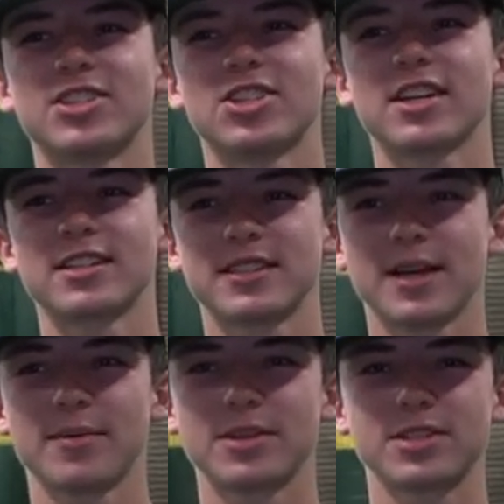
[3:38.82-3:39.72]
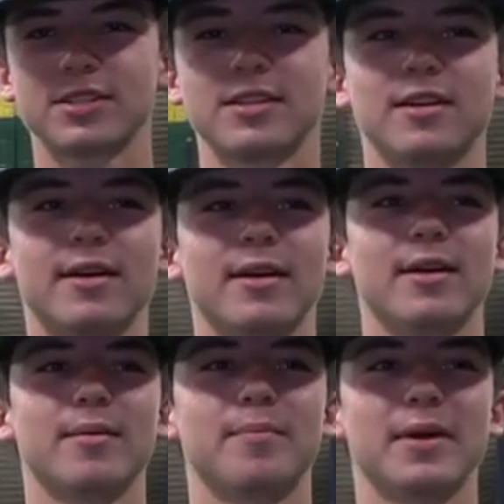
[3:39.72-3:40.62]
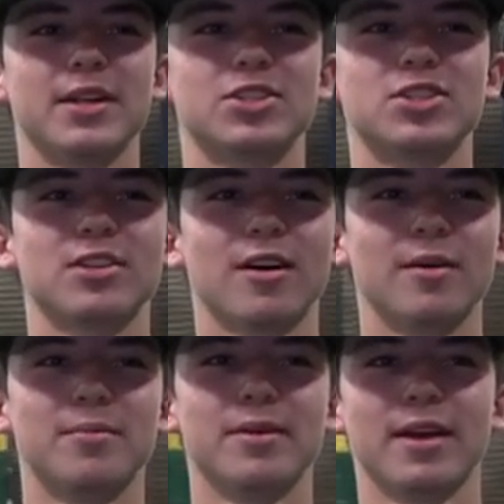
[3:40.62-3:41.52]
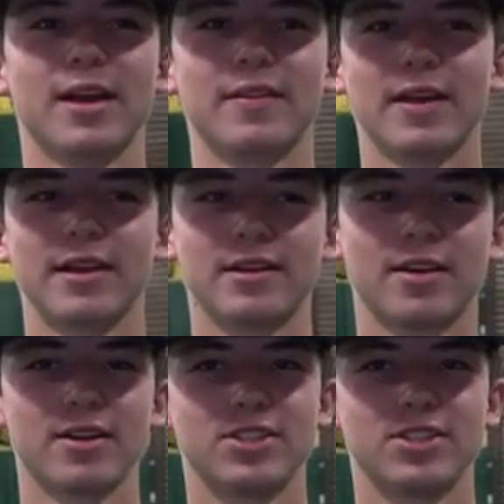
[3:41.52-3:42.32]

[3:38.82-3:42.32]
chicken sandwich, bench sub, and then cut